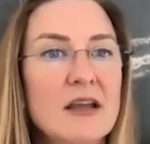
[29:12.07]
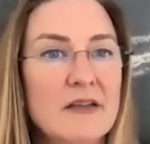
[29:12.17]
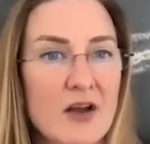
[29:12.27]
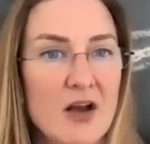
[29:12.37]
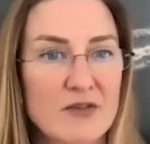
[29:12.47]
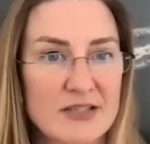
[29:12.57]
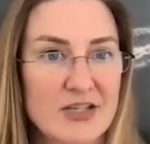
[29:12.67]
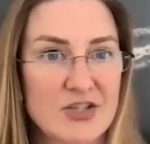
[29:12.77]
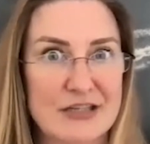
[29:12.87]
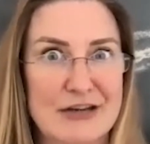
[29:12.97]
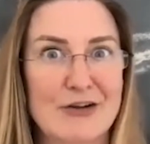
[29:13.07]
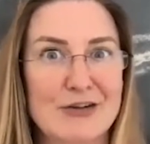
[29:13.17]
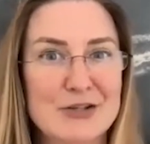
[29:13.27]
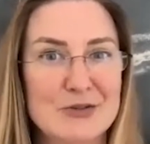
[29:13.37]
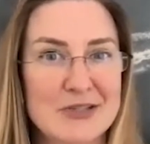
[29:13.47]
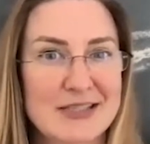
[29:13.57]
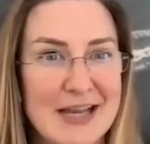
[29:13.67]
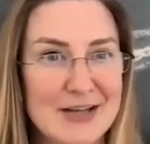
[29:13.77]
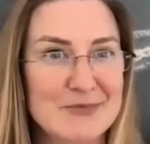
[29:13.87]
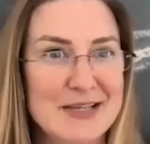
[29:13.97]
in the conversation, and also
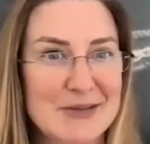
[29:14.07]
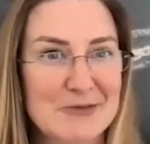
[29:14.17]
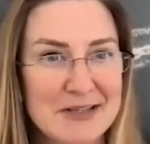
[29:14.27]
inside of me.